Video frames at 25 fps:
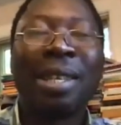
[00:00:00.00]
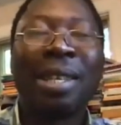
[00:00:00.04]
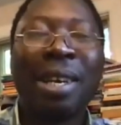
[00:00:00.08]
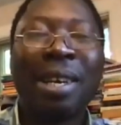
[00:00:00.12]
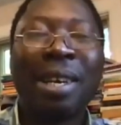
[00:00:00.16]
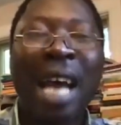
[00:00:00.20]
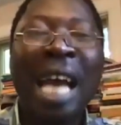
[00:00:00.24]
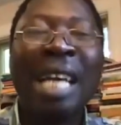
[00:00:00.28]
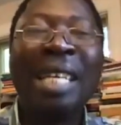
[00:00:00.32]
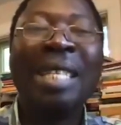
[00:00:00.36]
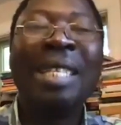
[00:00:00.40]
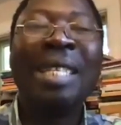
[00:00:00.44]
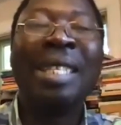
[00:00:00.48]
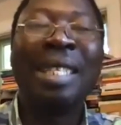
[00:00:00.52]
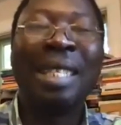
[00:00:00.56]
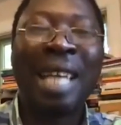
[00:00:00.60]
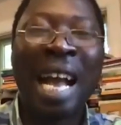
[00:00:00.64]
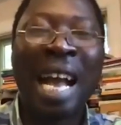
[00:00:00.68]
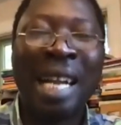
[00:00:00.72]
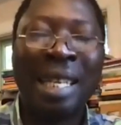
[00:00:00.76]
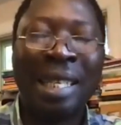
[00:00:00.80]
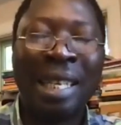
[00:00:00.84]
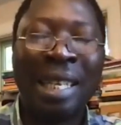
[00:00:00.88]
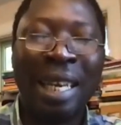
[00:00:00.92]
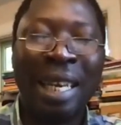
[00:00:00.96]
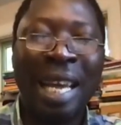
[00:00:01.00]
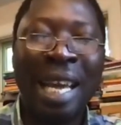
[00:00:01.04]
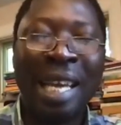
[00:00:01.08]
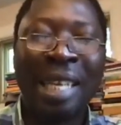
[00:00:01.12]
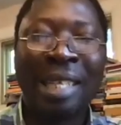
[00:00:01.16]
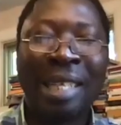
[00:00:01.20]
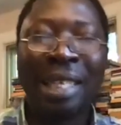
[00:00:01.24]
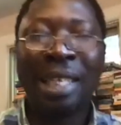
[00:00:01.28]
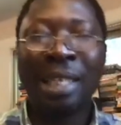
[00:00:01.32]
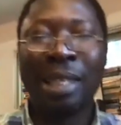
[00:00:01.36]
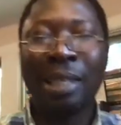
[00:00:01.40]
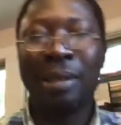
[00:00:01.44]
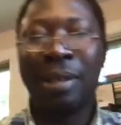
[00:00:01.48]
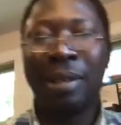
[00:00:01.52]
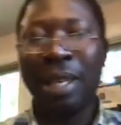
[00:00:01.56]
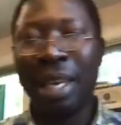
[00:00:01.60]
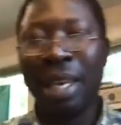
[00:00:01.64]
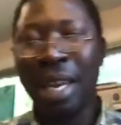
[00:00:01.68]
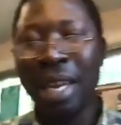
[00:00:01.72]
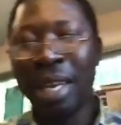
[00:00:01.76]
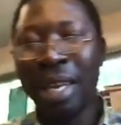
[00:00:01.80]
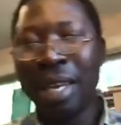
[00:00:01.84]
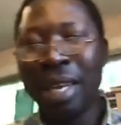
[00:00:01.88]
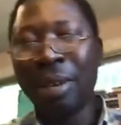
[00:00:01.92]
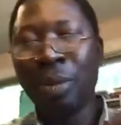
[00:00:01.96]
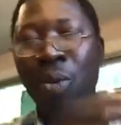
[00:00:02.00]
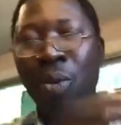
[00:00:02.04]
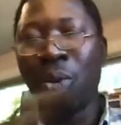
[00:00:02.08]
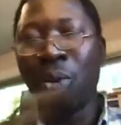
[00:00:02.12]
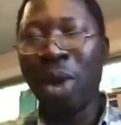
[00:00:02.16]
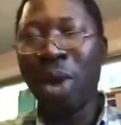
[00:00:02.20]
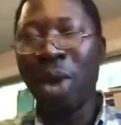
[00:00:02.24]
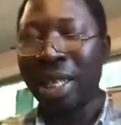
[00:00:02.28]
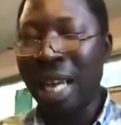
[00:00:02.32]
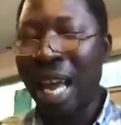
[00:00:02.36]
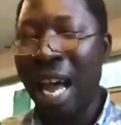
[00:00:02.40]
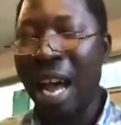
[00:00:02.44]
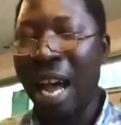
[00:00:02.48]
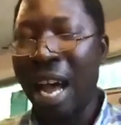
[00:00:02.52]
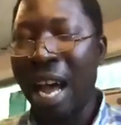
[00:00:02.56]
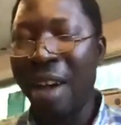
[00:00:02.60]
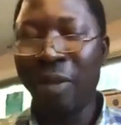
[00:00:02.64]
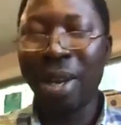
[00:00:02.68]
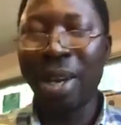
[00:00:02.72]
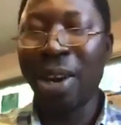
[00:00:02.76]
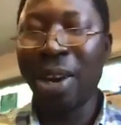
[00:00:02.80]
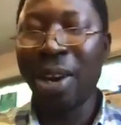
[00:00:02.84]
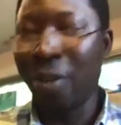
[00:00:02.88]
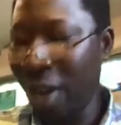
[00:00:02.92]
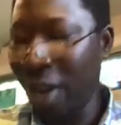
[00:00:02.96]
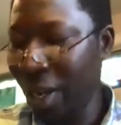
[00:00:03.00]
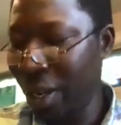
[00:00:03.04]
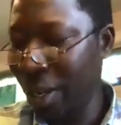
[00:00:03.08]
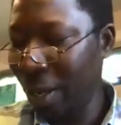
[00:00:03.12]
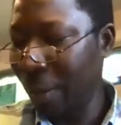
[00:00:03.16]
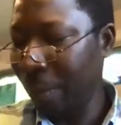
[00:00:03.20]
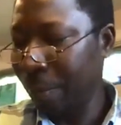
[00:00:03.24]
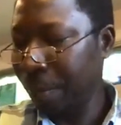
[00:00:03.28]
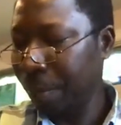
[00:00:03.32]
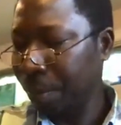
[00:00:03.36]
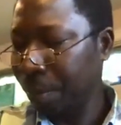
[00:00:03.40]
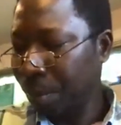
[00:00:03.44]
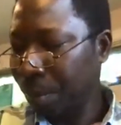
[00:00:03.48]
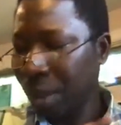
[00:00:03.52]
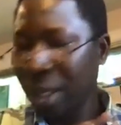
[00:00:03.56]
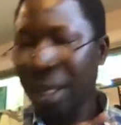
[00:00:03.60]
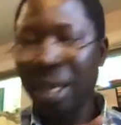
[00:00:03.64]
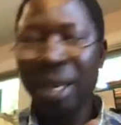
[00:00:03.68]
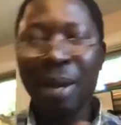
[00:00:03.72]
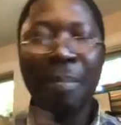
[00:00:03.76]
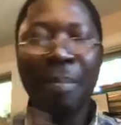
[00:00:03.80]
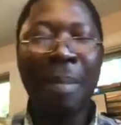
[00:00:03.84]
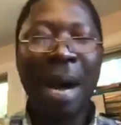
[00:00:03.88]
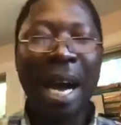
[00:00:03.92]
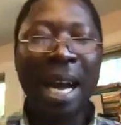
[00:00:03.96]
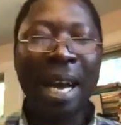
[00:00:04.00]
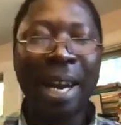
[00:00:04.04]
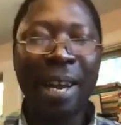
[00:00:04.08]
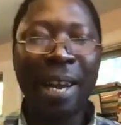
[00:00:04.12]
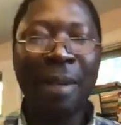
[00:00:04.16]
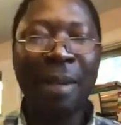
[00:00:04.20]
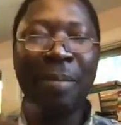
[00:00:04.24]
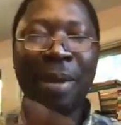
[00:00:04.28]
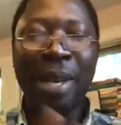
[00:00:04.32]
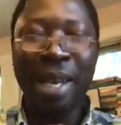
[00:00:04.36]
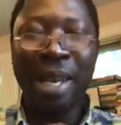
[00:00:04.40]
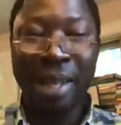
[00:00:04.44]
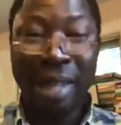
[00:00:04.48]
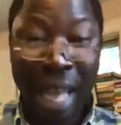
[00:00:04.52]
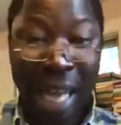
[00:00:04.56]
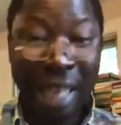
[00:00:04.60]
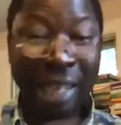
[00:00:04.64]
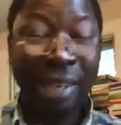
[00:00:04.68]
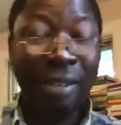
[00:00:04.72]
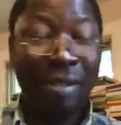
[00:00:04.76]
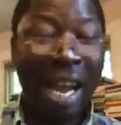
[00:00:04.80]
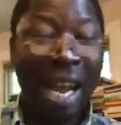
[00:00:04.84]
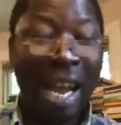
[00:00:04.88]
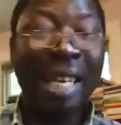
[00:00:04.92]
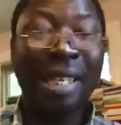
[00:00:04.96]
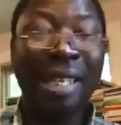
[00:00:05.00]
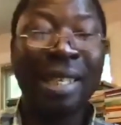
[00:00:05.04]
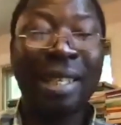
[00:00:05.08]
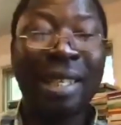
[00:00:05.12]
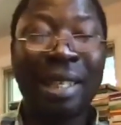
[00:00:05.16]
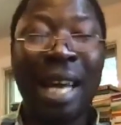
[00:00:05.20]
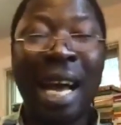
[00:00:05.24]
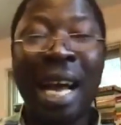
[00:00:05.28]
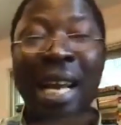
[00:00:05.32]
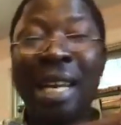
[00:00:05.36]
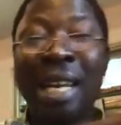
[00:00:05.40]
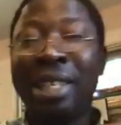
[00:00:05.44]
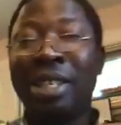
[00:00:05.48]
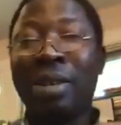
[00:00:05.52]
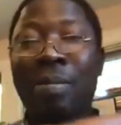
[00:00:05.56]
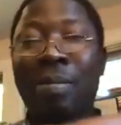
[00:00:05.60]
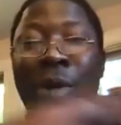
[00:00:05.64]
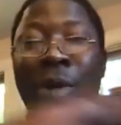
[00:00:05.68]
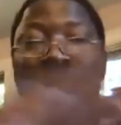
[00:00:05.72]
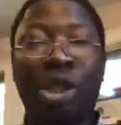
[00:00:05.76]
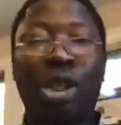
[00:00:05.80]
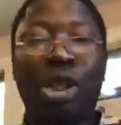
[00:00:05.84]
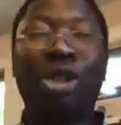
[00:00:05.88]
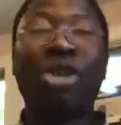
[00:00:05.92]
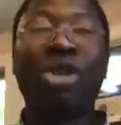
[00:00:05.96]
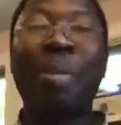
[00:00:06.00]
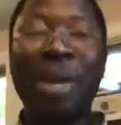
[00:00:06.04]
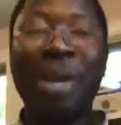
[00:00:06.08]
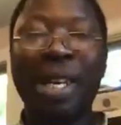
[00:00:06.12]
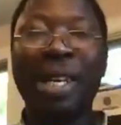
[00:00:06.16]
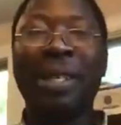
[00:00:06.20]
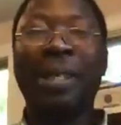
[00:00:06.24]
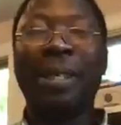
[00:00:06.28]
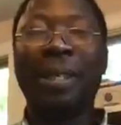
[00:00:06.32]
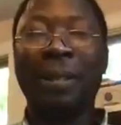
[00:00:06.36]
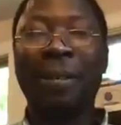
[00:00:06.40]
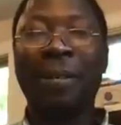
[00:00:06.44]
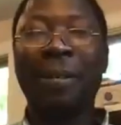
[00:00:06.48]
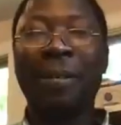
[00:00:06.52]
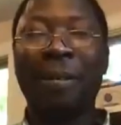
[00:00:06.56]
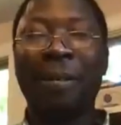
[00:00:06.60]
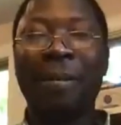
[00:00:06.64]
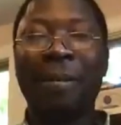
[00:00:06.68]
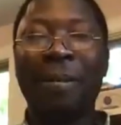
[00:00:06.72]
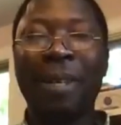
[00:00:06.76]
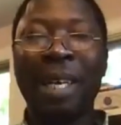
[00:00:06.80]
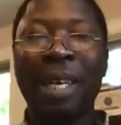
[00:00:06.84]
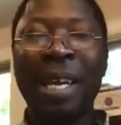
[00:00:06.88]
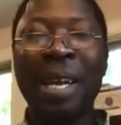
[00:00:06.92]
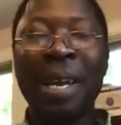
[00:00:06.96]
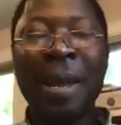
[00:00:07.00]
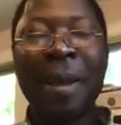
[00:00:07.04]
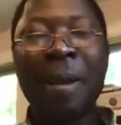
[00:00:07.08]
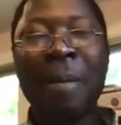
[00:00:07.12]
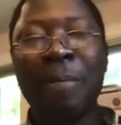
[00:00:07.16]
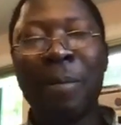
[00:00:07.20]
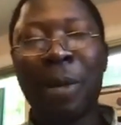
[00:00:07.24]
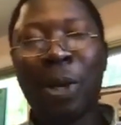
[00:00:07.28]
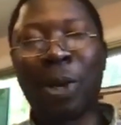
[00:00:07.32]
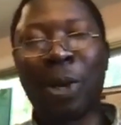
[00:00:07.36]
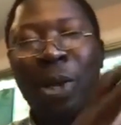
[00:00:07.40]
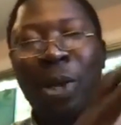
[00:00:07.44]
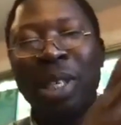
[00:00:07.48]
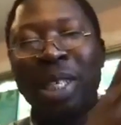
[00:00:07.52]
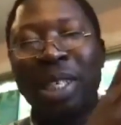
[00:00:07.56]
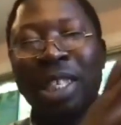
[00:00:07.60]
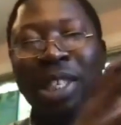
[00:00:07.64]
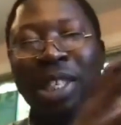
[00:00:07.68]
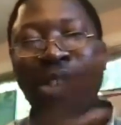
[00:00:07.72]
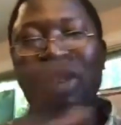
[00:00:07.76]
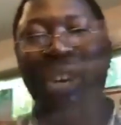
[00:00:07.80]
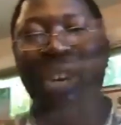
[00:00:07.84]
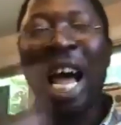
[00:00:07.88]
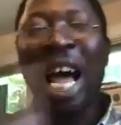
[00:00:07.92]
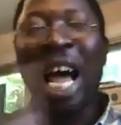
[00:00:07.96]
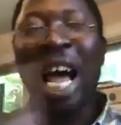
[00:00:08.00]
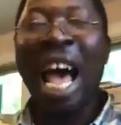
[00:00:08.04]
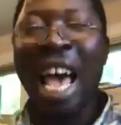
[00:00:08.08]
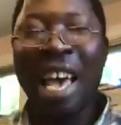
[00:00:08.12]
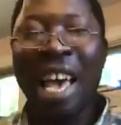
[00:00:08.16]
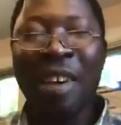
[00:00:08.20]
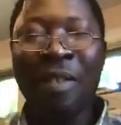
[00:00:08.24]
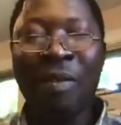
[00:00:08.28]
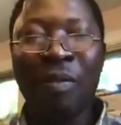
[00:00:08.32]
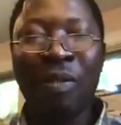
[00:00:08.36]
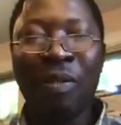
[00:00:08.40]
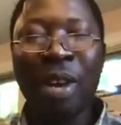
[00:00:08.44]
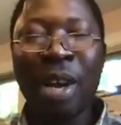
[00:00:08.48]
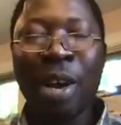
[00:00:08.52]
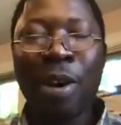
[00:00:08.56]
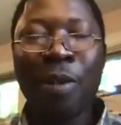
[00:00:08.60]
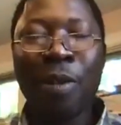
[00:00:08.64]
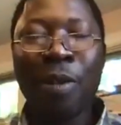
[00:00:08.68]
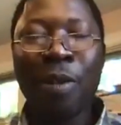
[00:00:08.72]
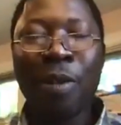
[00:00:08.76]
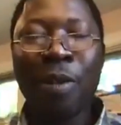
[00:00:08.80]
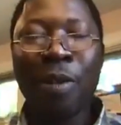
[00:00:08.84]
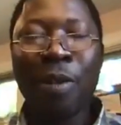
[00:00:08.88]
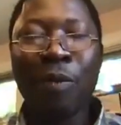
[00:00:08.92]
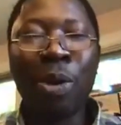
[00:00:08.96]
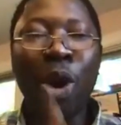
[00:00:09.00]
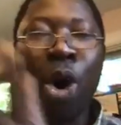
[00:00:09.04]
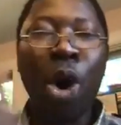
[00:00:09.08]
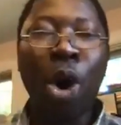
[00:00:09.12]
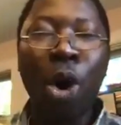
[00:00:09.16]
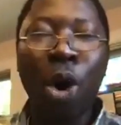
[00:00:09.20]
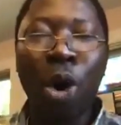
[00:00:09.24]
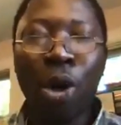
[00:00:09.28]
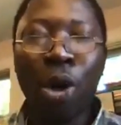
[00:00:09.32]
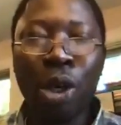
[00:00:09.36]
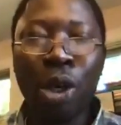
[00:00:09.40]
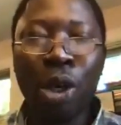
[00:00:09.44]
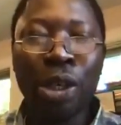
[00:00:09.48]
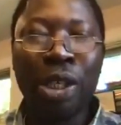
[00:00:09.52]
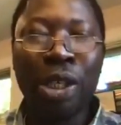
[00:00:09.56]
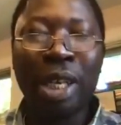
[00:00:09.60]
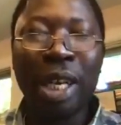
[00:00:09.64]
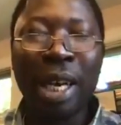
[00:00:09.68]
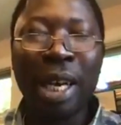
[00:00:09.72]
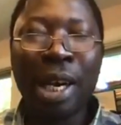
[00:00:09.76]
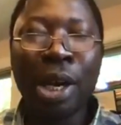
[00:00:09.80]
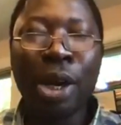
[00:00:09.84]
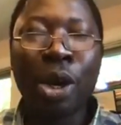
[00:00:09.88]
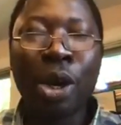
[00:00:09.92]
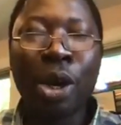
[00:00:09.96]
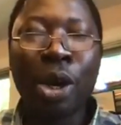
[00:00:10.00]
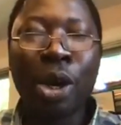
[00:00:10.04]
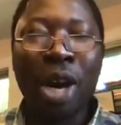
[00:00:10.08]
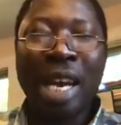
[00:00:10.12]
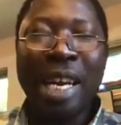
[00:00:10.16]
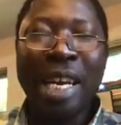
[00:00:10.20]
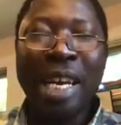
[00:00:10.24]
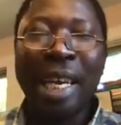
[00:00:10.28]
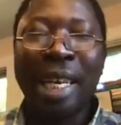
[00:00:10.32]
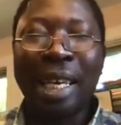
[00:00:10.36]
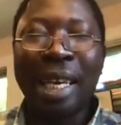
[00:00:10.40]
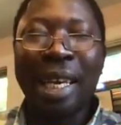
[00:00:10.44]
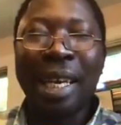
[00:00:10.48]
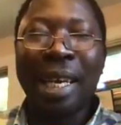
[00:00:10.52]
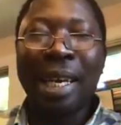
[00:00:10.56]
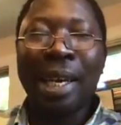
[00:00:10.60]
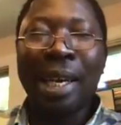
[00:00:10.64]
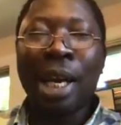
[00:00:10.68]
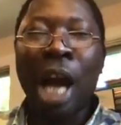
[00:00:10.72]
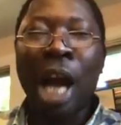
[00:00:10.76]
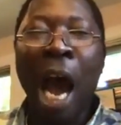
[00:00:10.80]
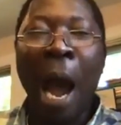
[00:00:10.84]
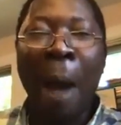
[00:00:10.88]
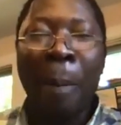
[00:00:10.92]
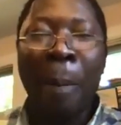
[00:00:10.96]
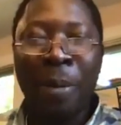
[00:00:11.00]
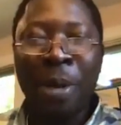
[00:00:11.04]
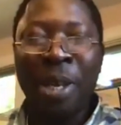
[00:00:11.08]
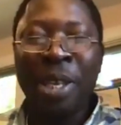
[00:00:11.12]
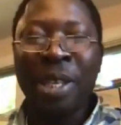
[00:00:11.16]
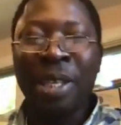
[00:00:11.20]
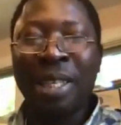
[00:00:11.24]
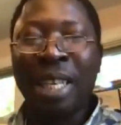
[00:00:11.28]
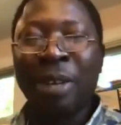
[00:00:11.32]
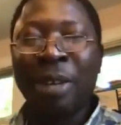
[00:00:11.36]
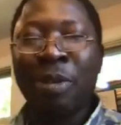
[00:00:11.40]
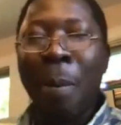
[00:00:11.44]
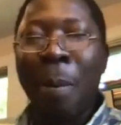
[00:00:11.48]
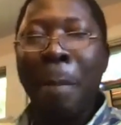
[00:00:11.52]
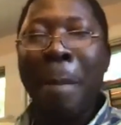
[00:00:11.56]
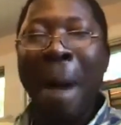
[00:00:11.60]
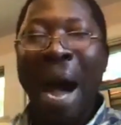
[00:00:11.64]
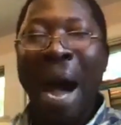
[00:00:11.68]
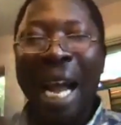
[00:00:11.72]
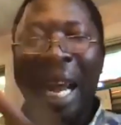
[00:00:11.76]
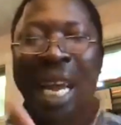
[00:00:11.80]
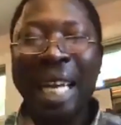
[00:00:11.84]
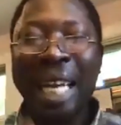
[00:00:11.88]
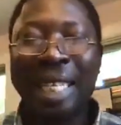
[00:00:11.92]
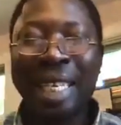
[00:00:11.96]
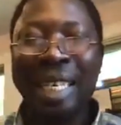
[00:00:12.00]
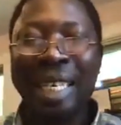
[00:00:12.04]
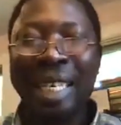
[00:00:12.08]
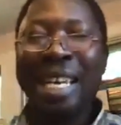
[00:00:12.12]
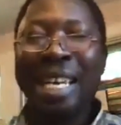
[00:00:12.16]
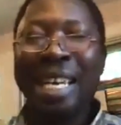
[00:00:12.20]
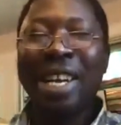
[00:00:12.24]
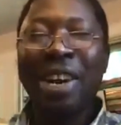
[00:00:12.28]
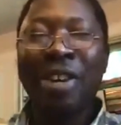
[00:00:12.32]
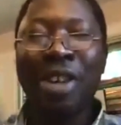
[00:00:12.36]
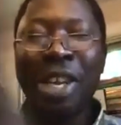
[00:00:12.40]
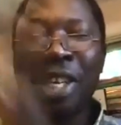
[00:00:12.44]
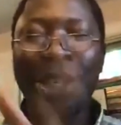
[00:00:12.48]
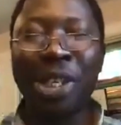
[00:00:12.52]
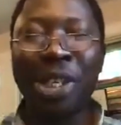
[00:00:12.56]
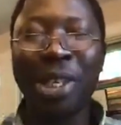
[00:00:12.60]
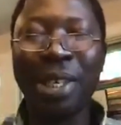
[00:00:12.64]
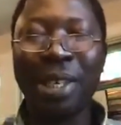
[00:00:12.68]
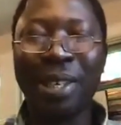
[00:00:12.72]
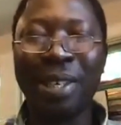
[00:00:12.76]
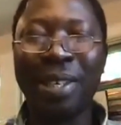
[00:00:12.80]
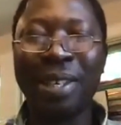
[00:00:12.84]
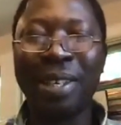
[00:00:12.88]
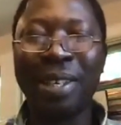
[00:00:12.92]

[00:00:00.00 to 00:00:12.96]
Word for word: writing styles that exists. In the West African region, the Maghribi, that writing style is the most dominant right? because it's derived from the old Quranic copies that were marketed in the region,